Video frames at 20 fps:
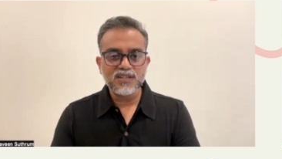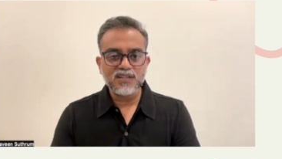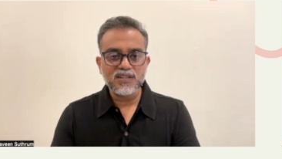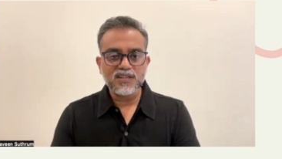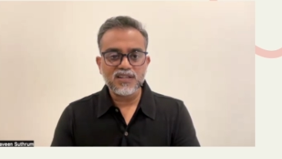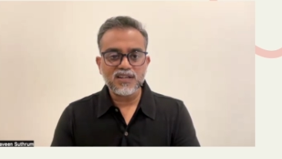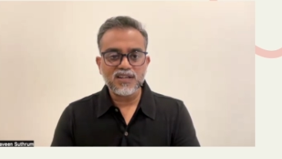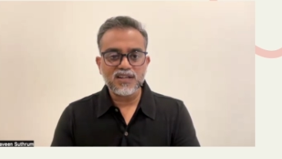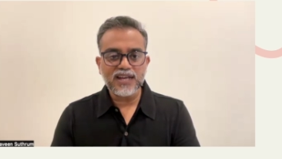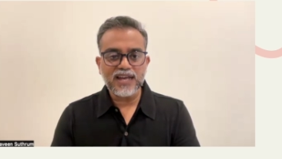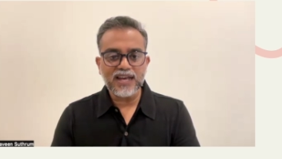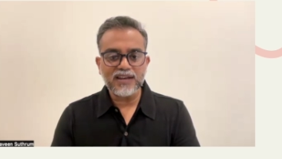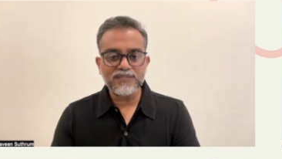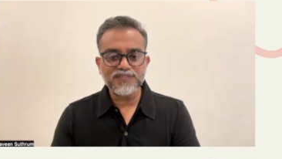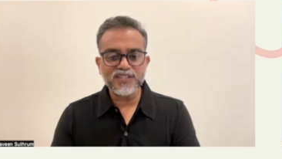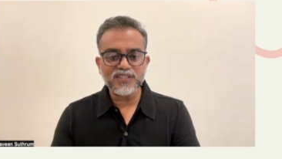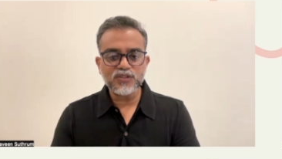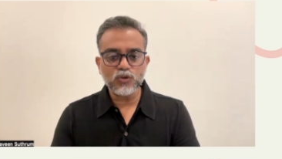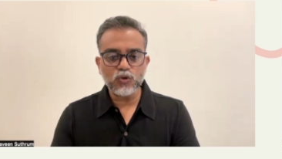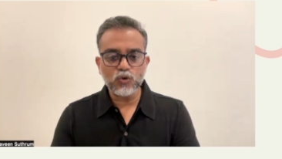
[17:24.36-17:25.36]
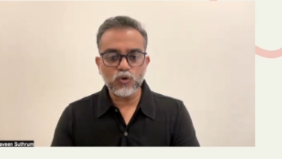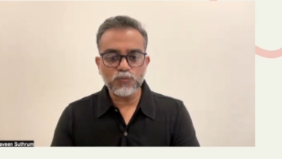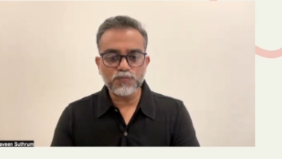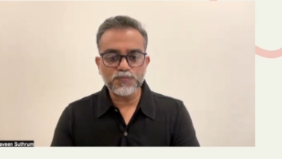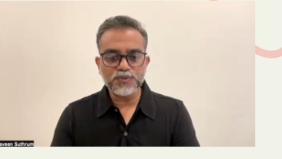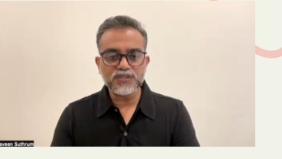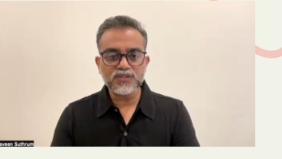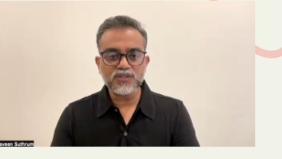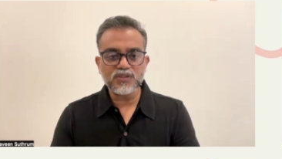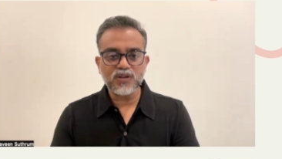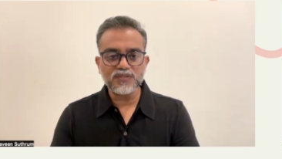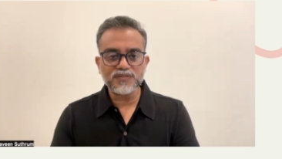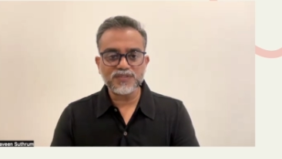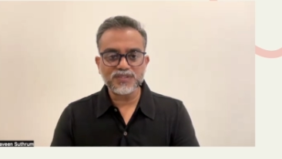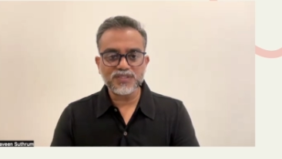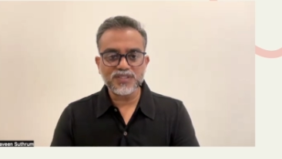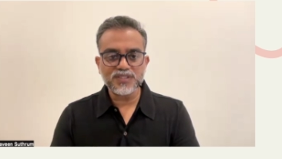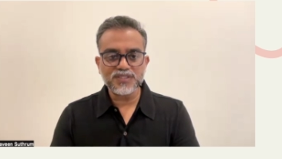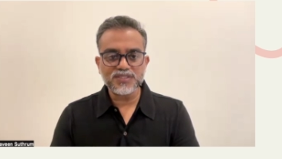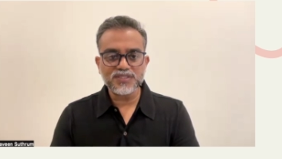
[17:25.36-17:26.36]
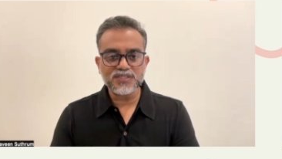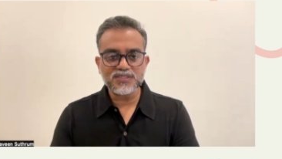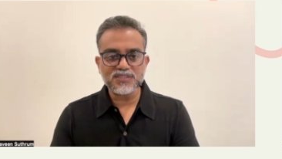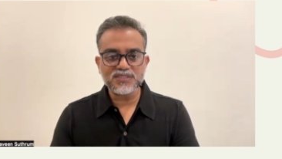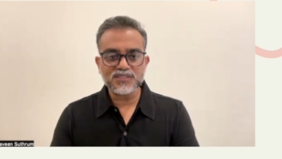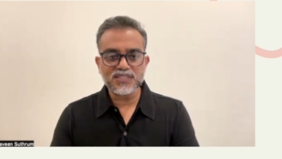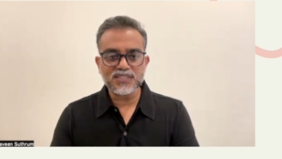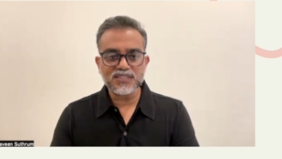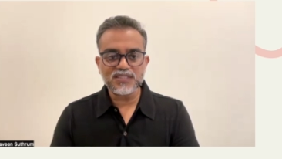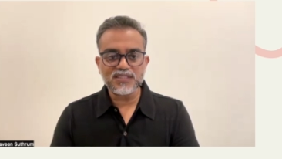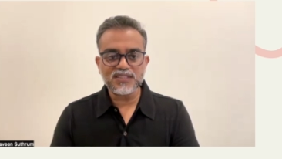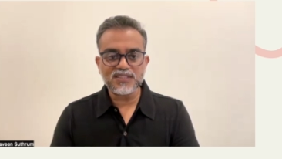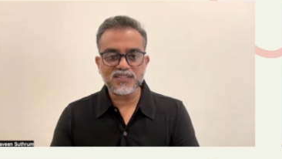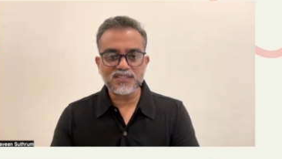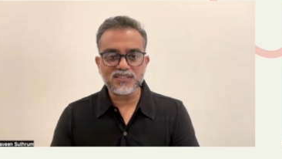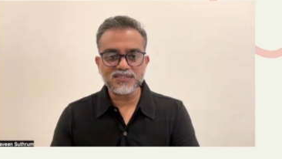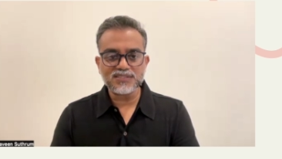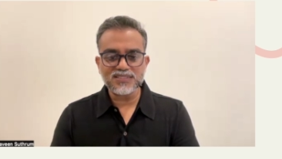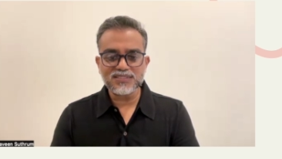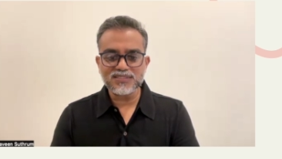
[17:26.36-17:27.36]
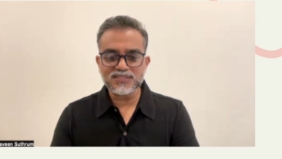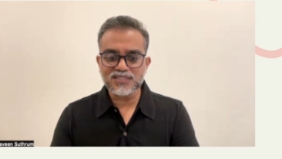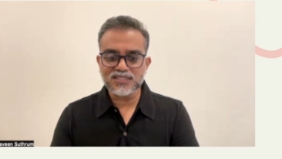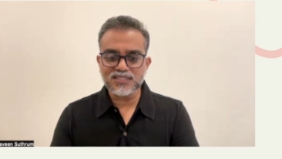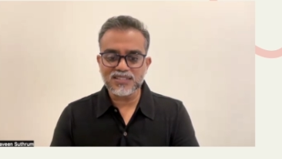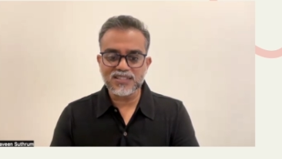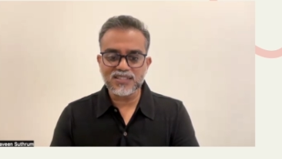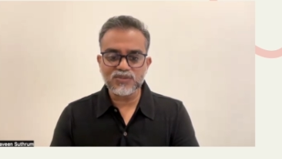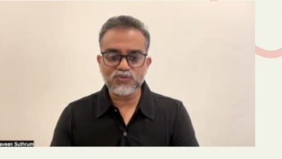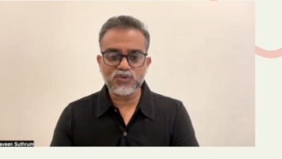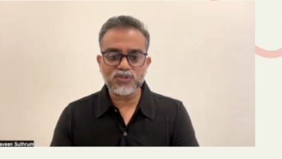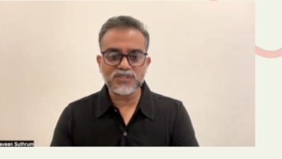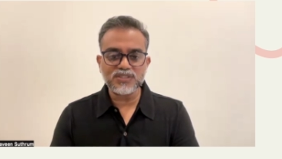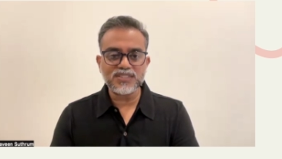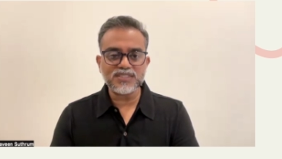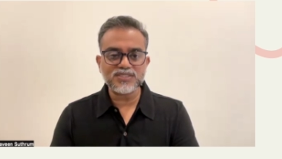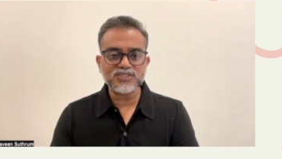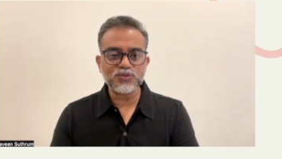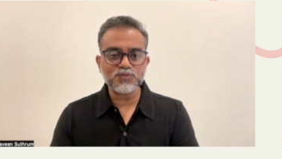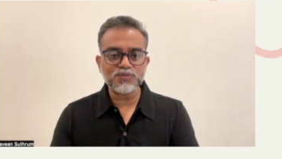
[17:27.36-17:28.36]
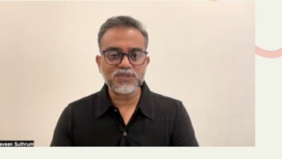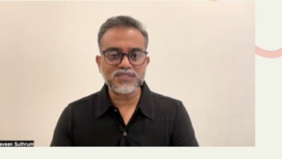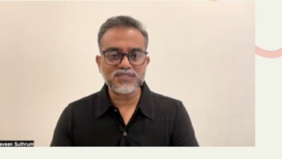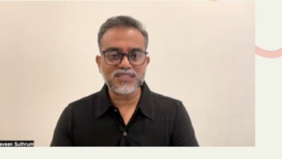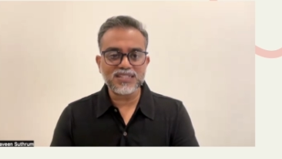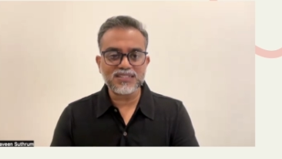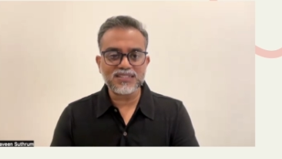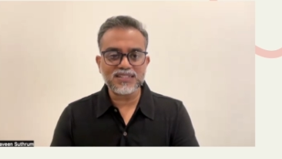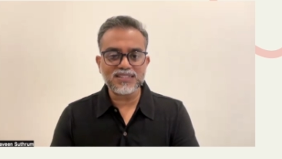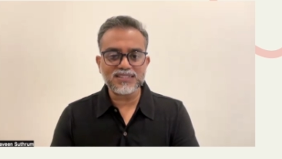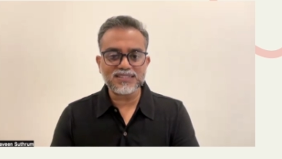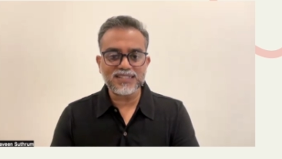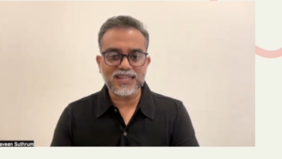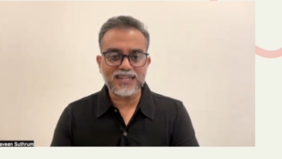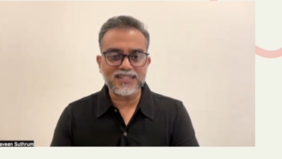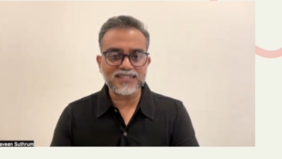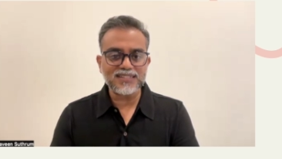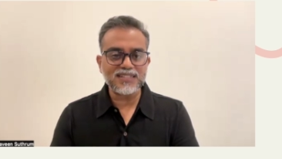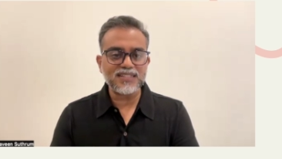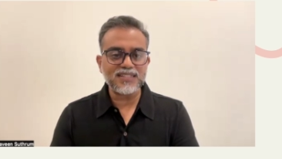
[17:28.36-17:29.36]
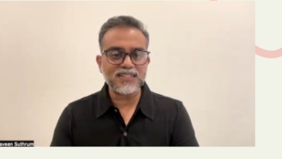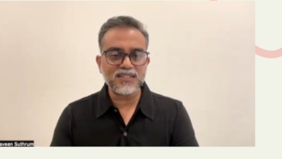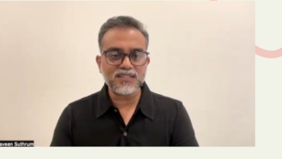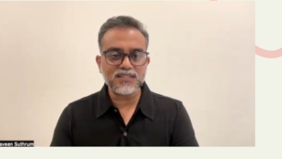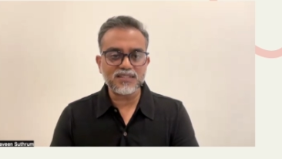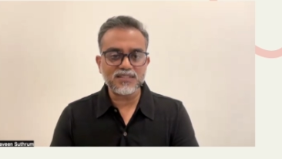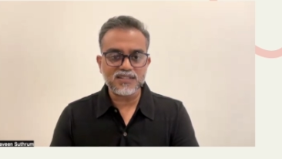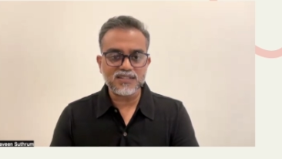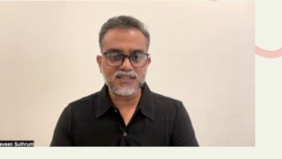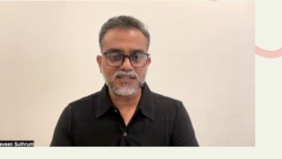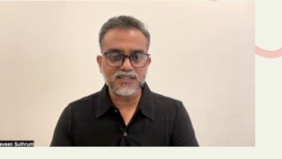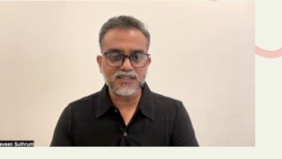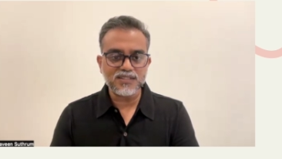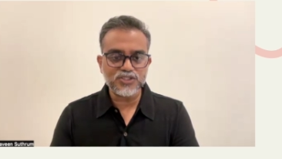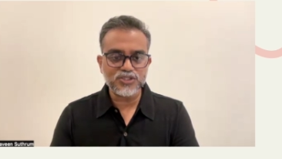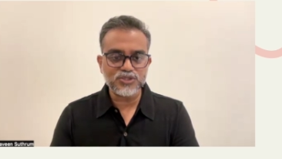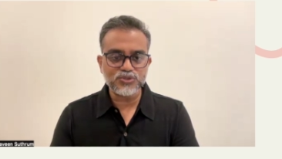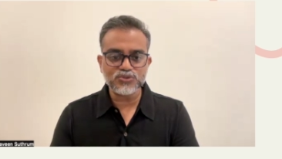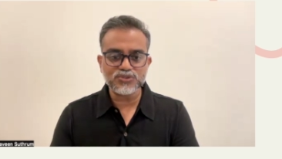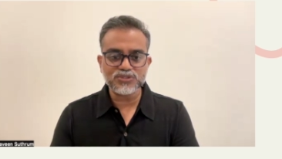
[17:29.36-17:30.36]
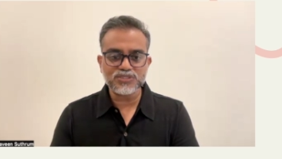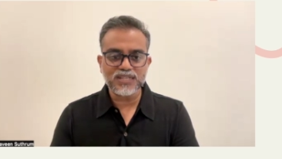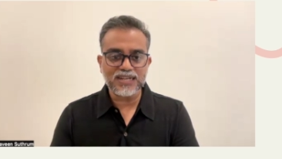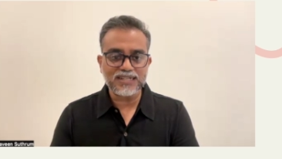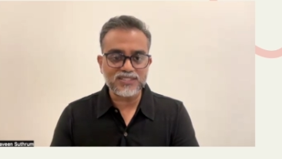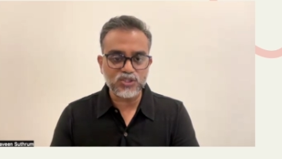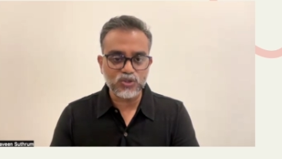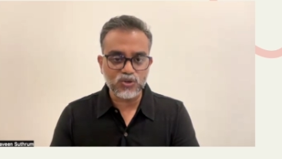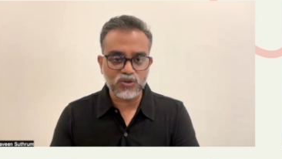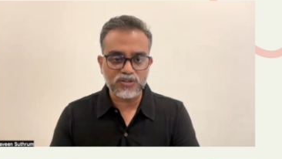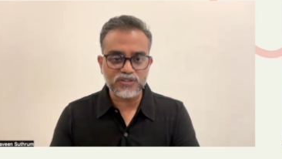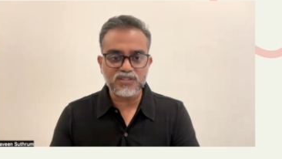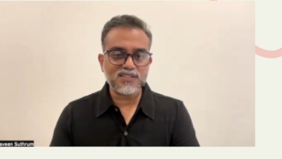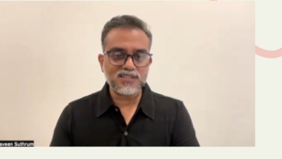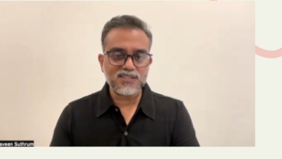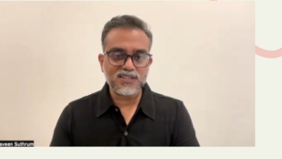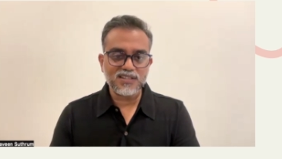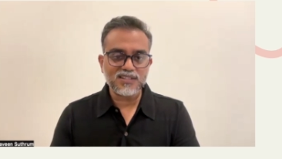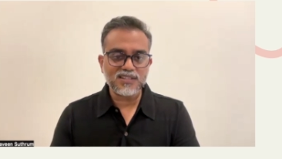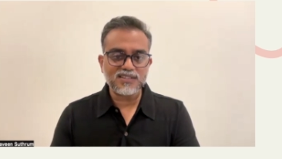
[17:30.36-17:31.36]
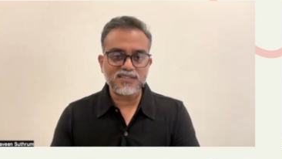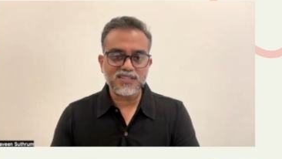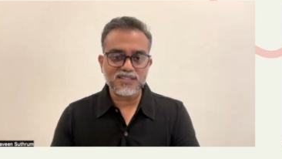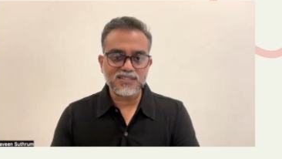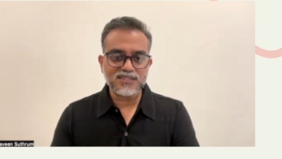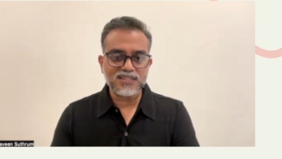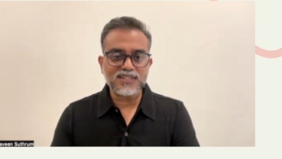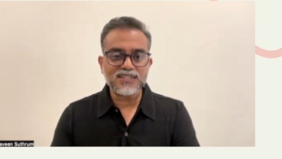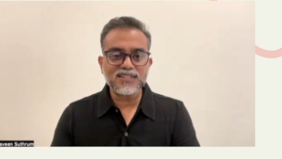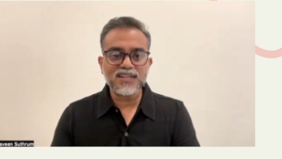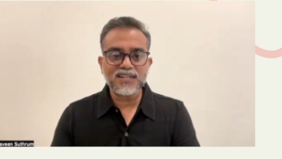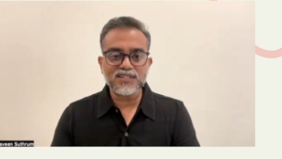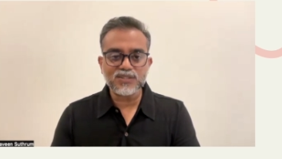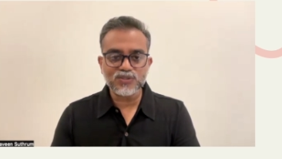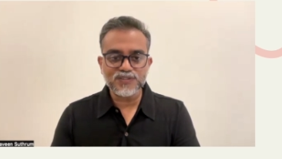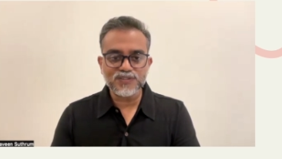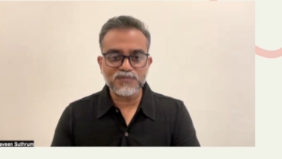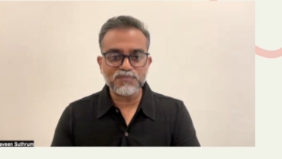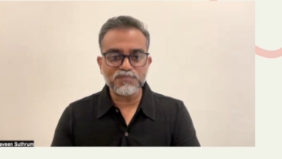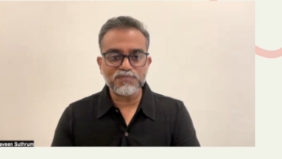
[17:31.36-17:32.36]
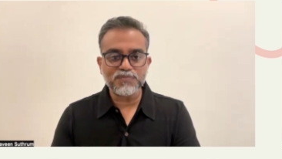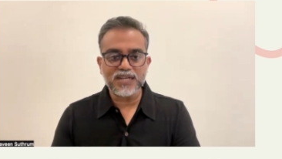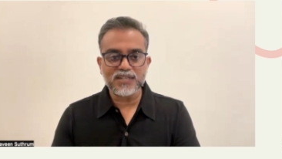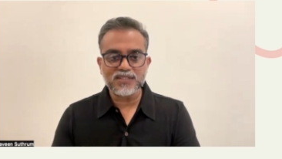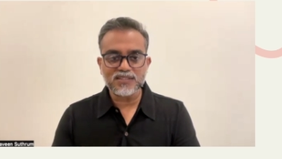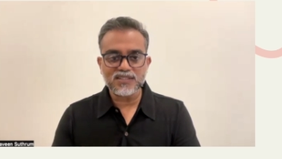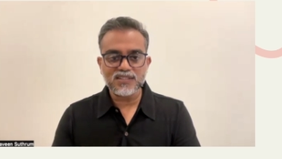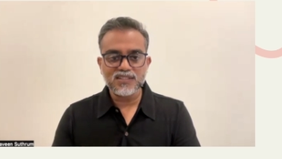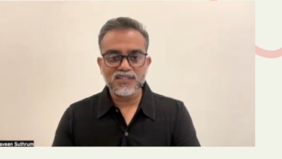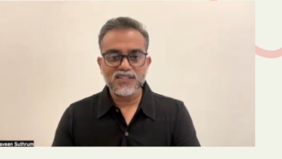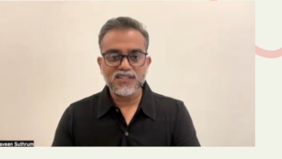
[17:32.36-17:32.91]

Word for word: uh, having open conversations and uh, just saying what needs to be said and tackling issues head on like i think that kind of impact